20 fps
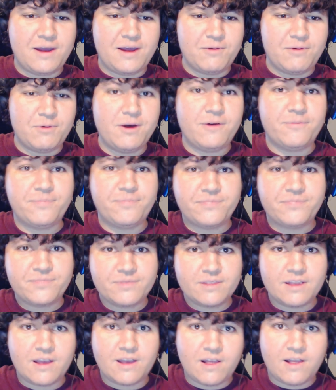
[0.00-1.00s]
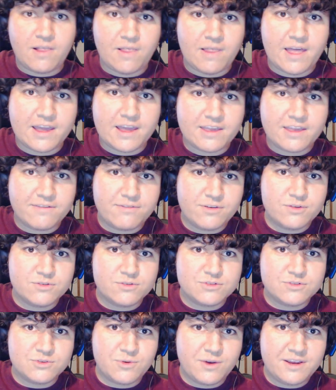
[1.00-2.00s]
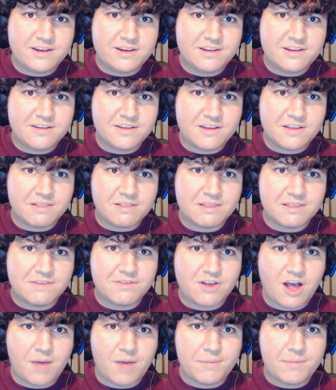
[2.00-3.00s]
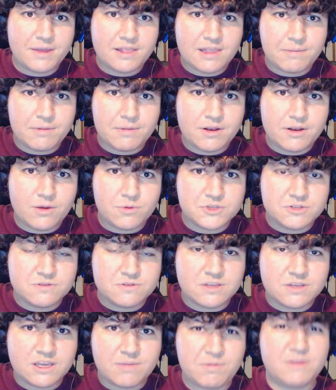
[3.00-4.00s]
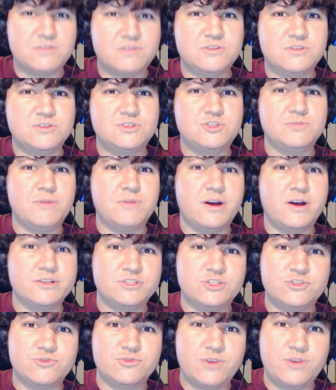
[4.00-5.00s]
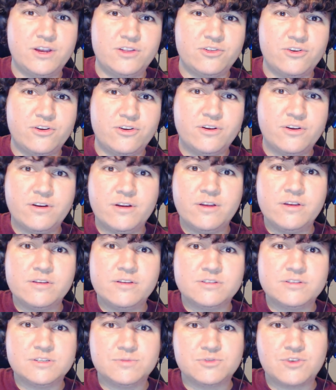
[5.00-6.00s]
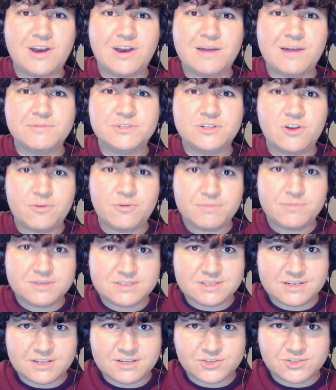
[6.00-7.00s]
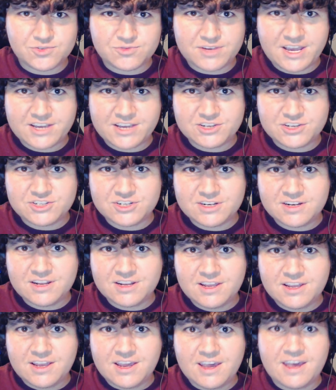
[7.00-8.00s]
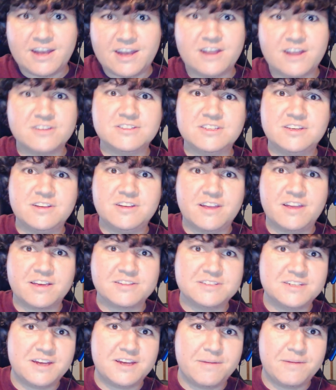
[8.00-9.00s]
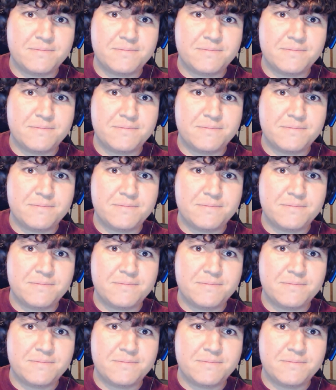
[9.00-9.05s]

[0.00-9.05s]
well, like if you enjoyed, leave a comment, let me know what you think about this Jumanji trailer, subscribe so you don't miss the next reaction, and I'll see you next time.